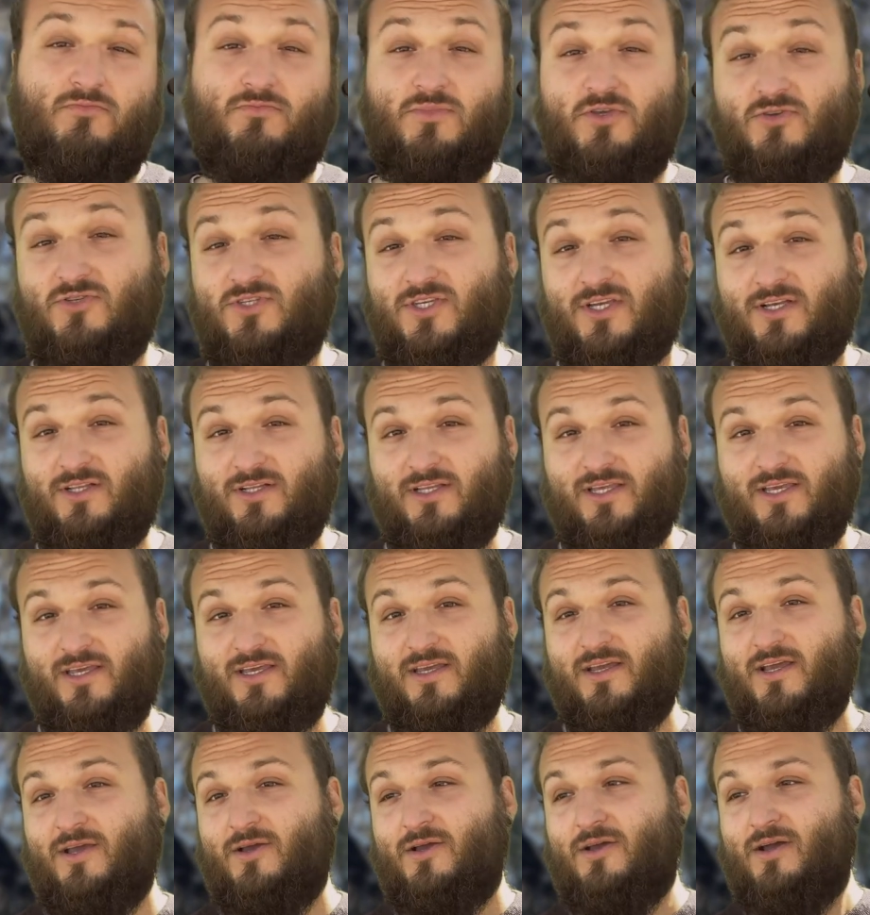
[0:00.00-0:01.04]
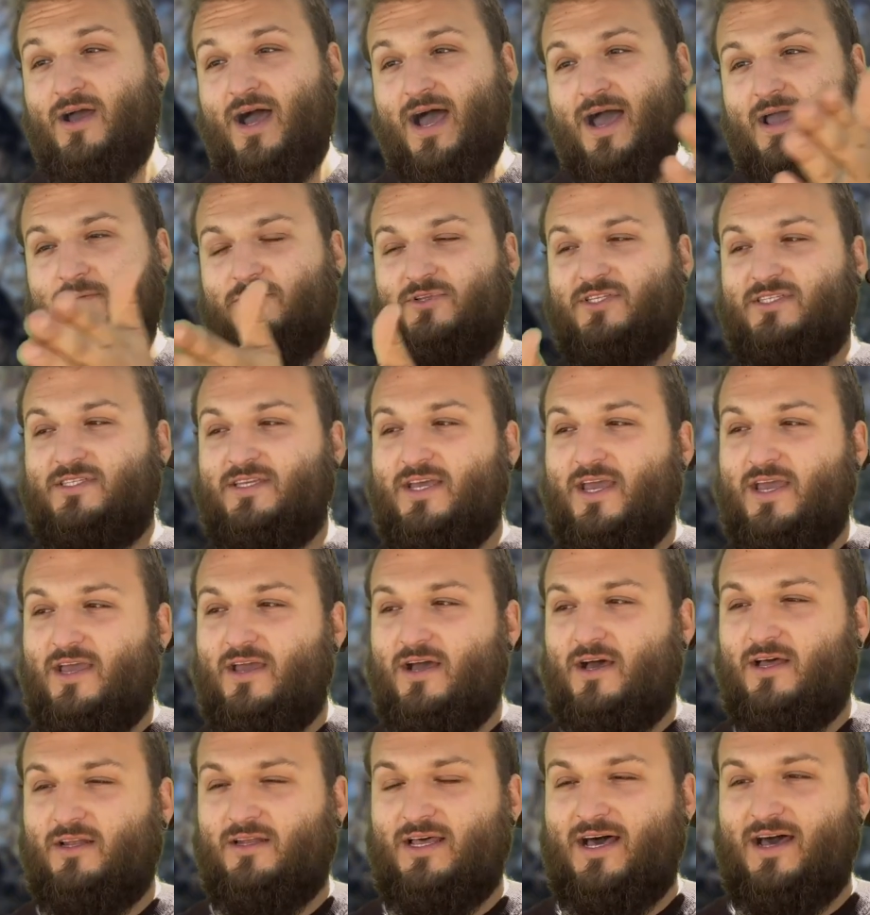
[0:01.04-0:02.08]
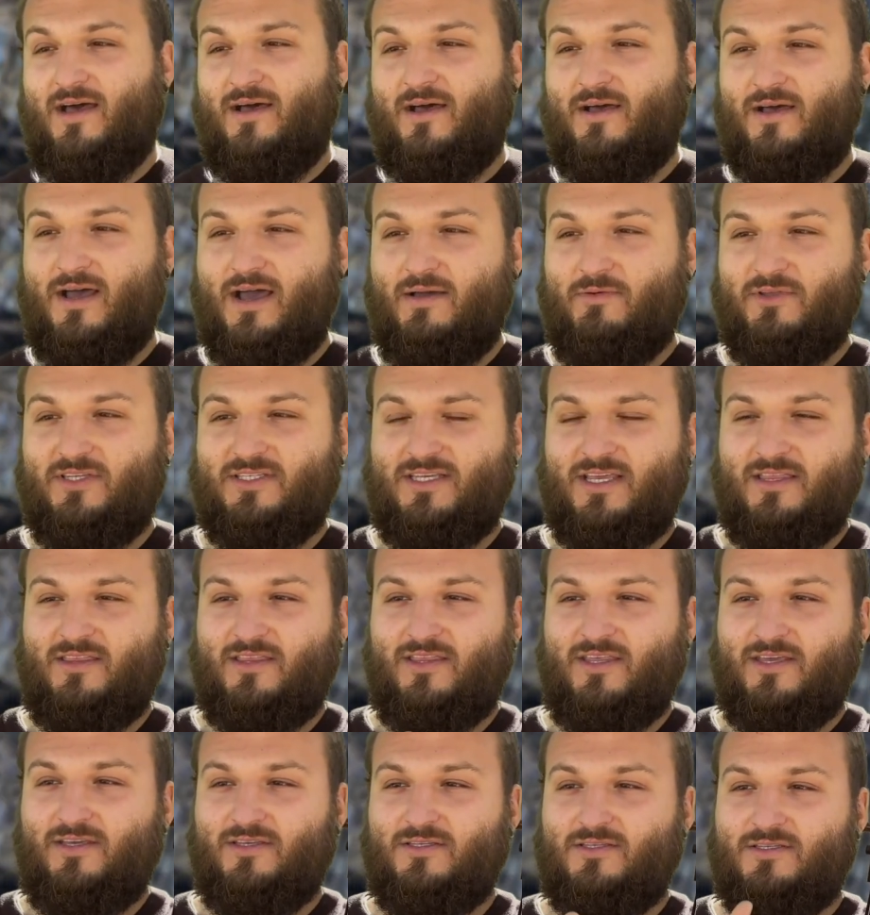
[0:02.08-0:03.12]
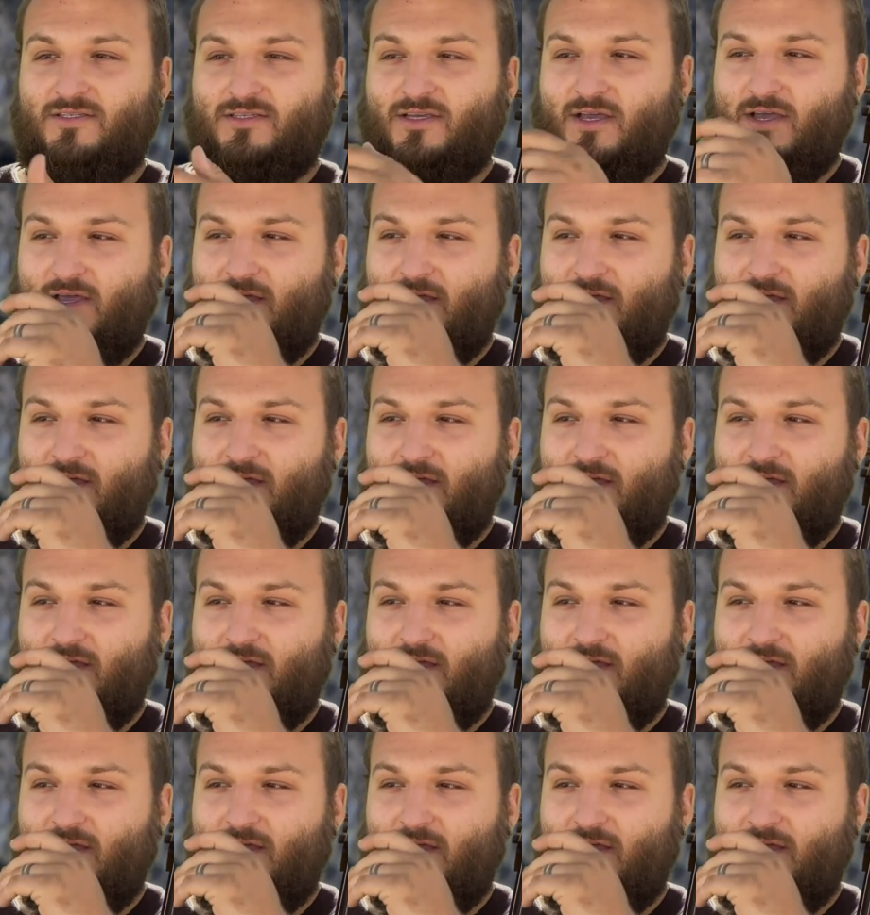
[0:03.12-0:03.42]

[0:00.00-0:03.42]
Musically, I would say things